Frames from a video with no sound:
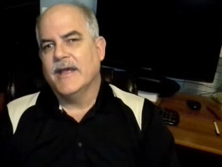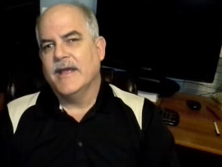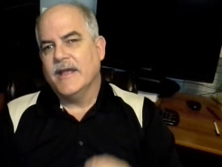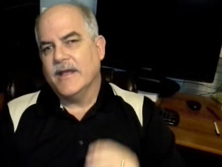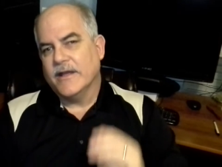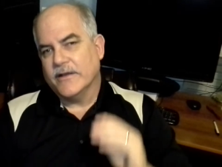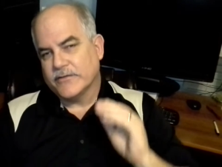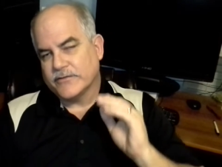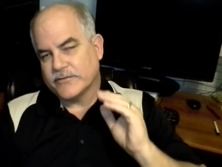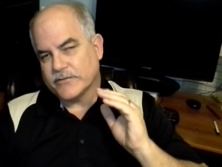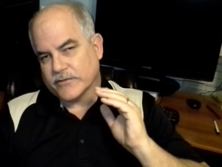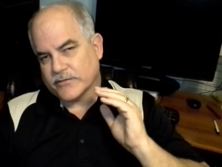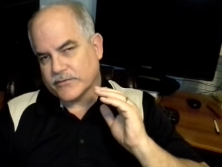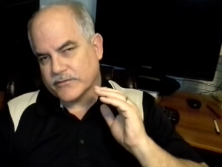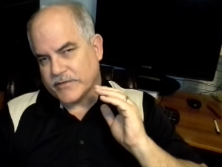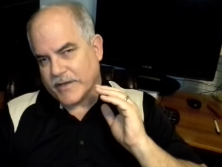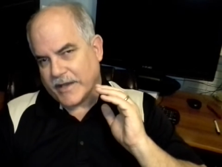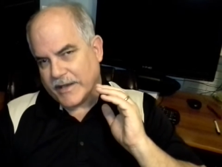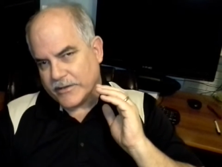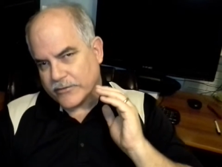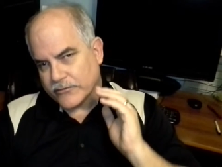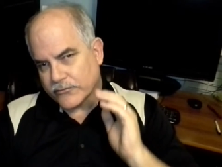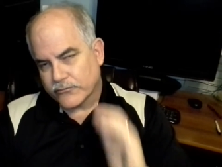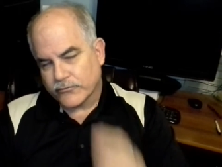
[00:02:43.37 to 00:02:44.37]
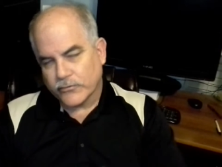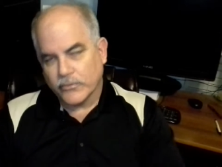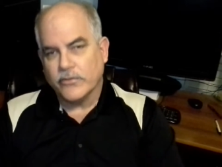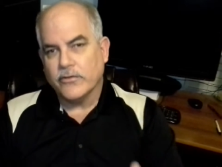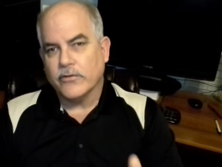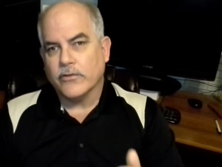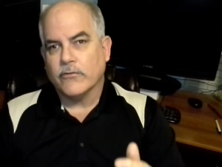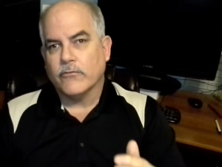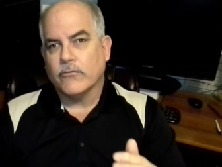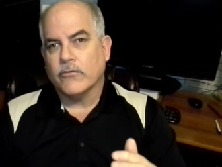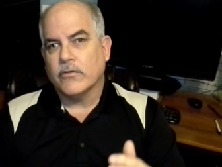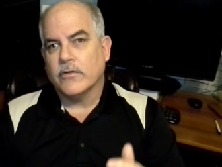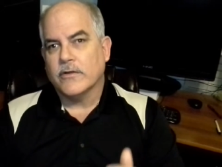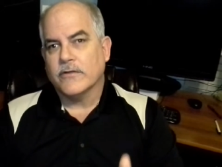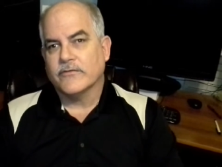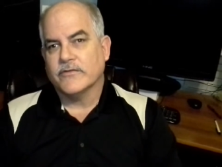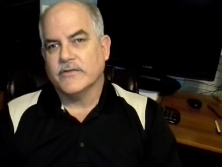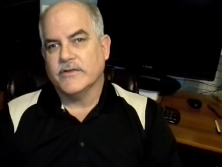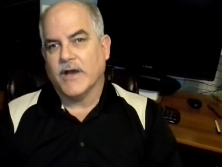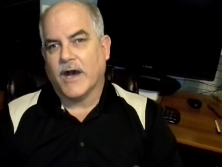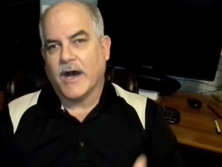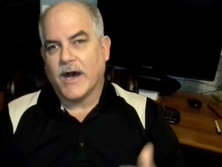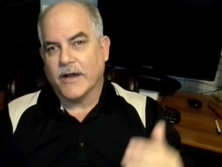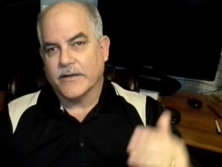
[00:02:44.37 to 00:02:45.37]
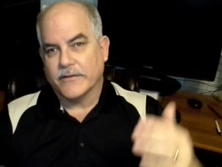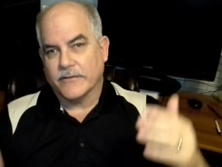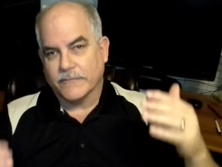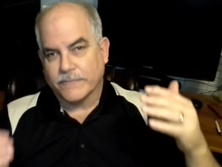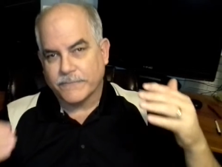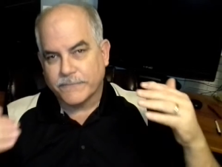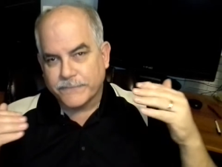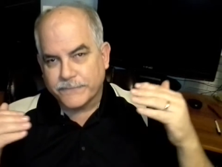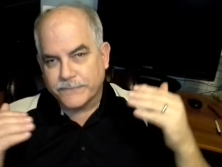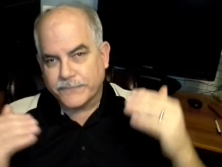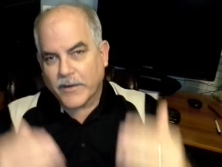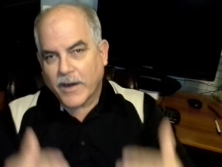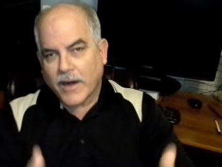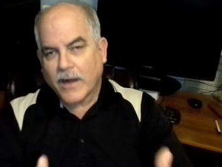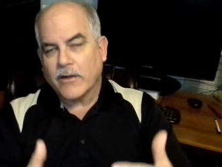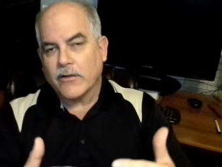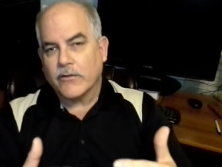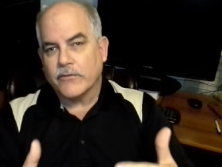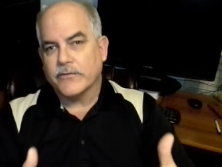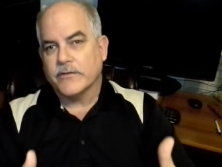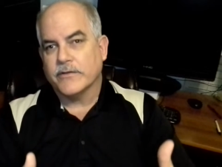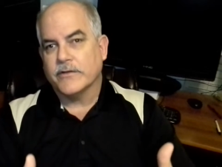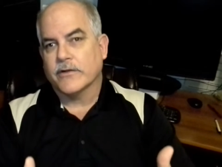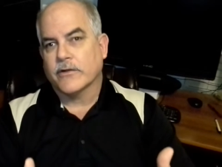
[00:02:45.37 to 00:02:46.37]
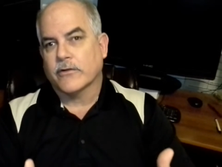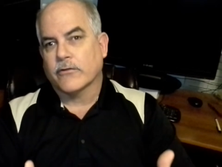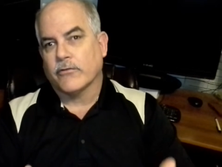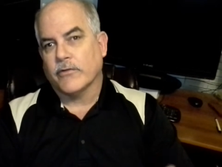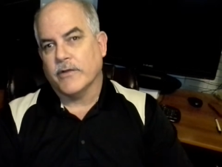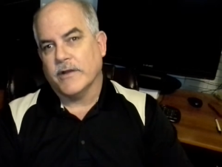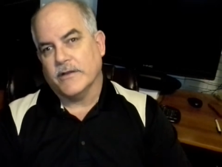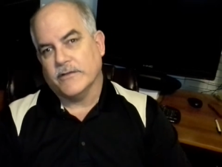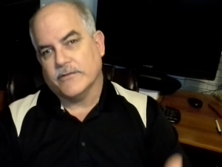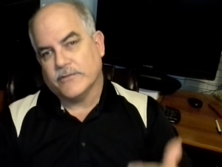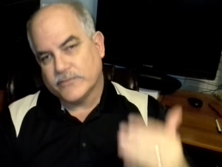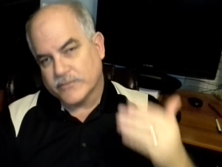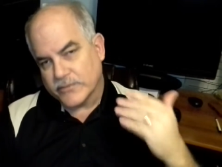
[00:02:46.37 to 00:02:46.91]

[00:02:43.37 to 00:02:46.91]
is to stay true to the Word of God, to follow the decrees.